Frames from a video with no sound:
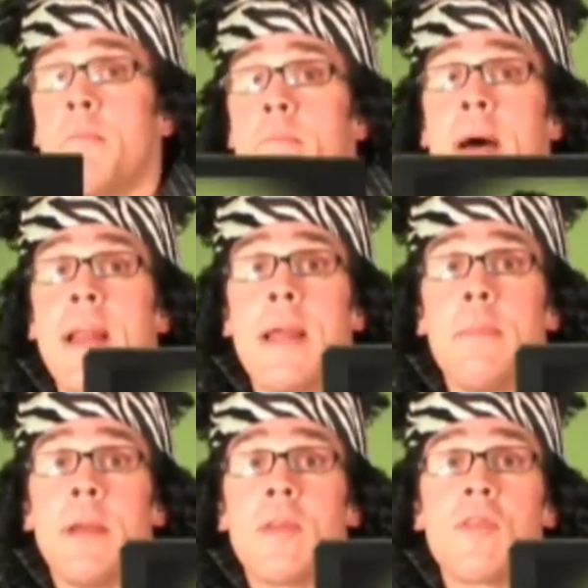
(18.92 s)
My
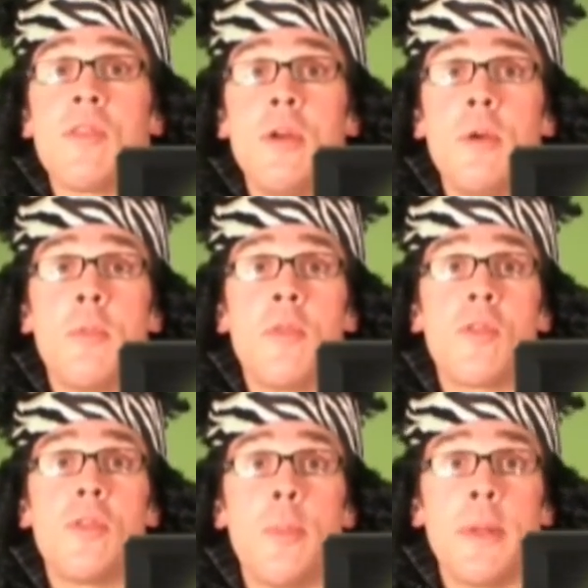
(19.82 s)
name is Snoop,
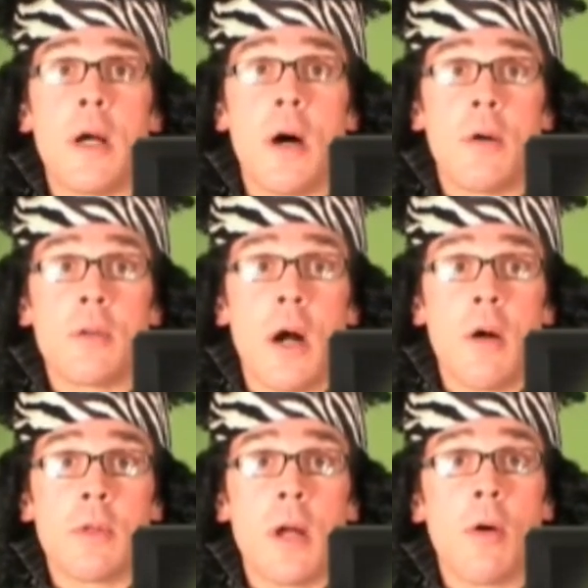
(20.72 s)
Snoopy Dog,
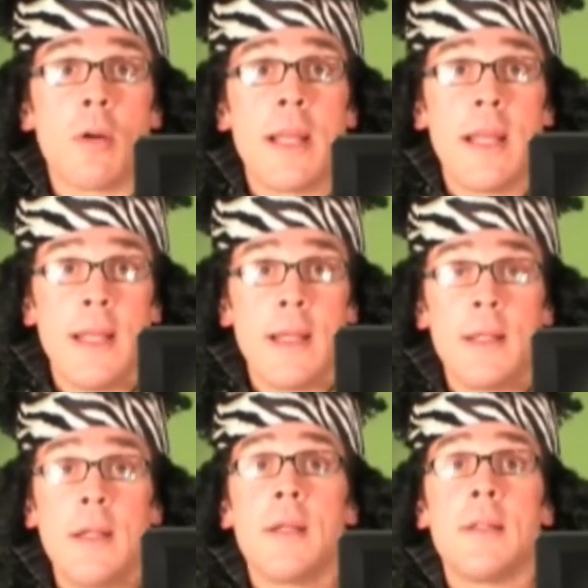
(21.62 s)

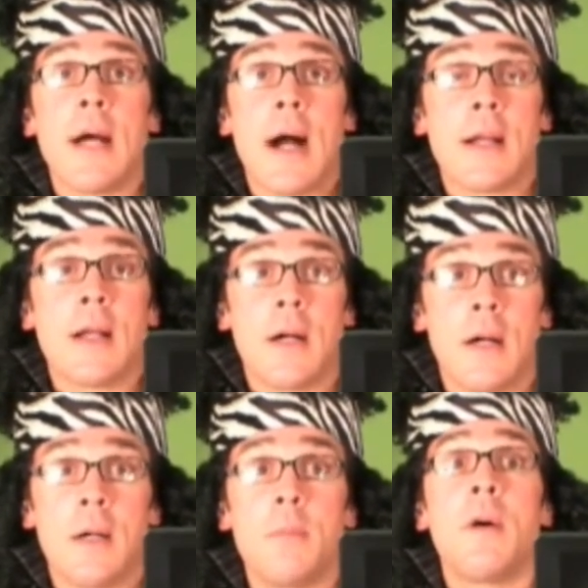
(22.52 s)

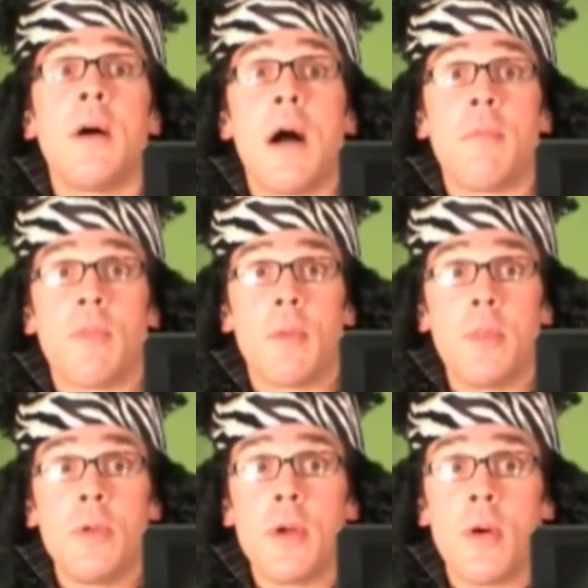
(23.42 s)
DogDogKing.com. I'm
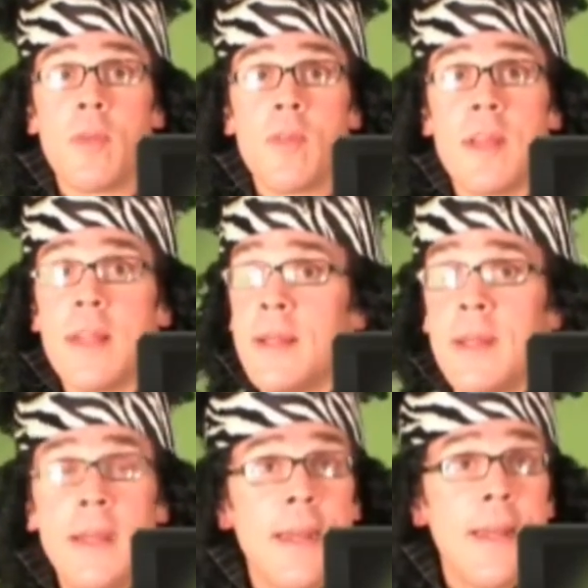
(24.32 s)
from New York City,
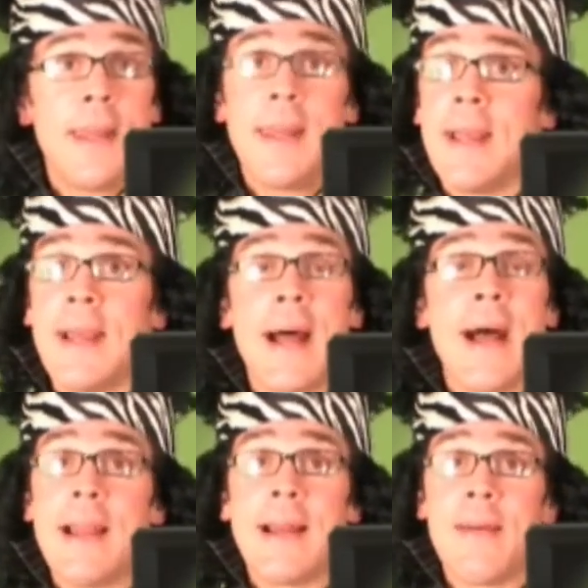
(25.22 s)
and
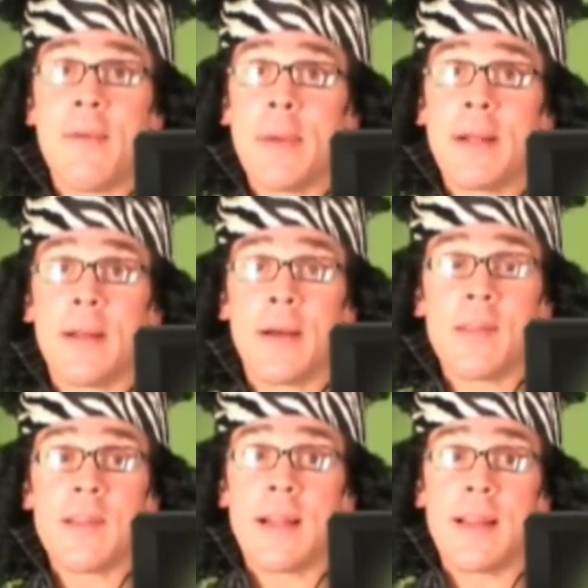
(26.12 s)
I ain't never been to a
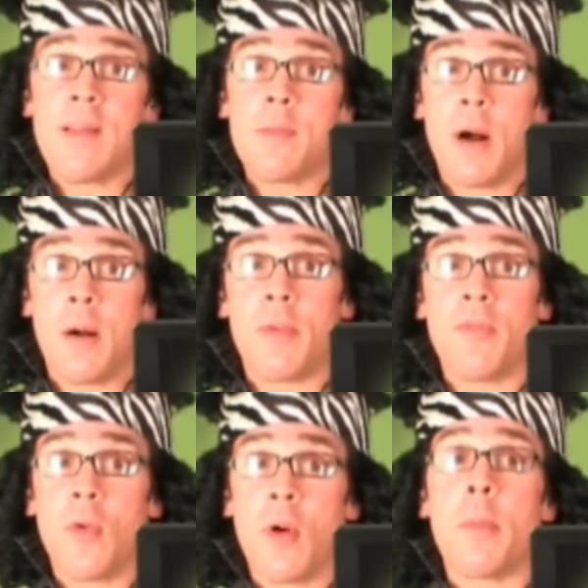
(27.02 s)
city this small
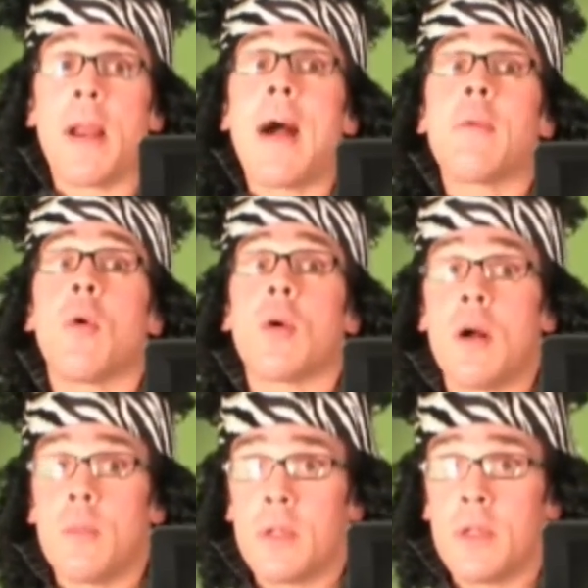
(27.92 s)
before, but I'm going to
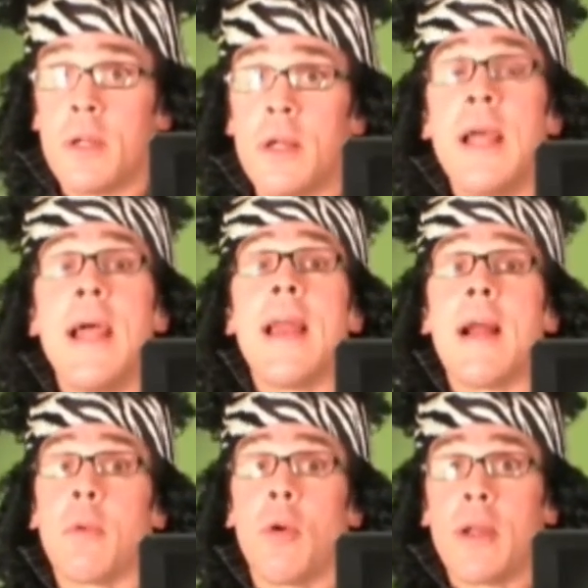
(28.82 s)
come to you, and
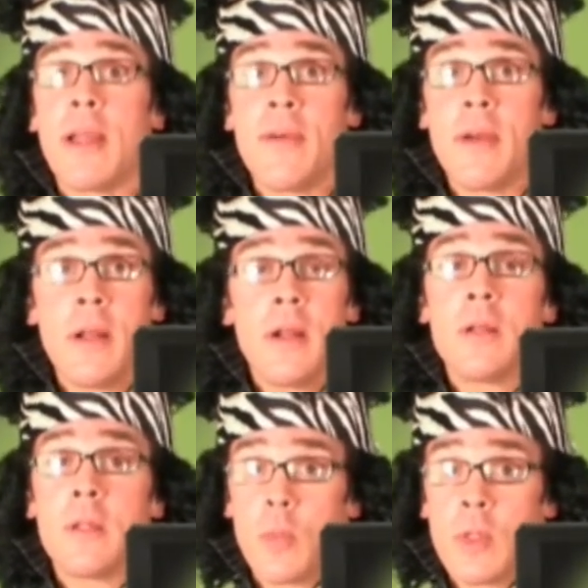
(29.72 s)
I'm going to give it
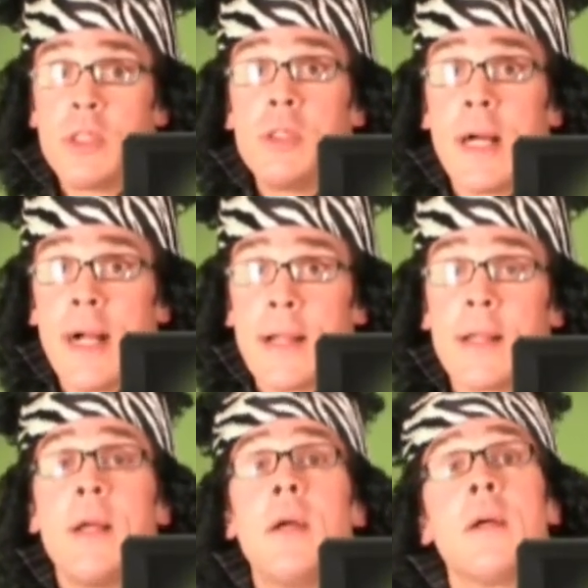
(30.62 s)
to what you like.
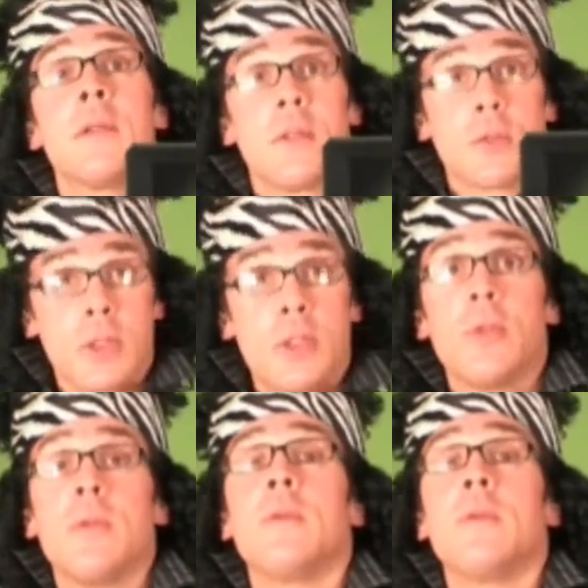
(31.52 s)
So shoot.